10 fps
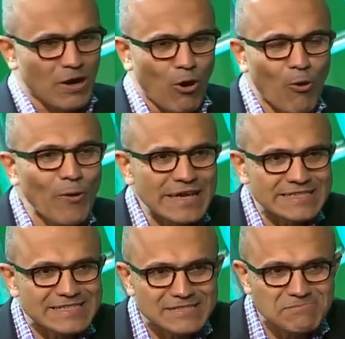
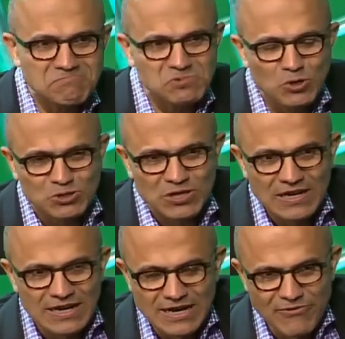always good to
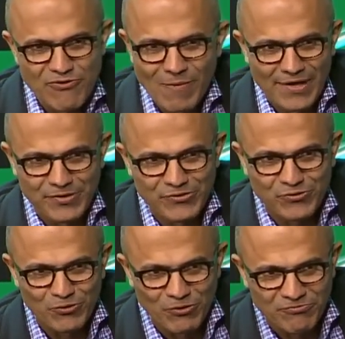learn from others
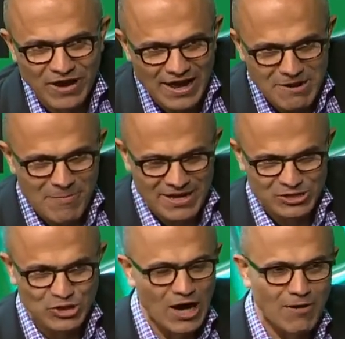who have done a better
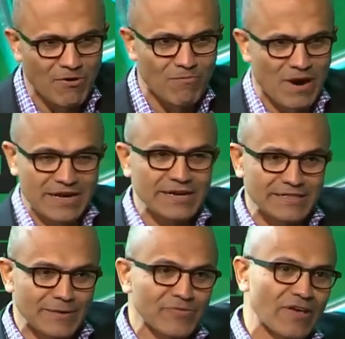job of marketing
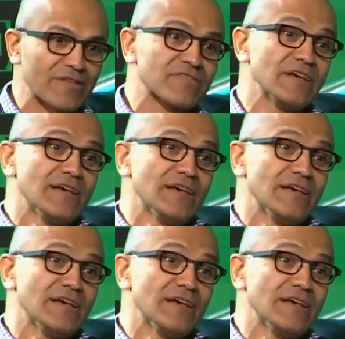themselves.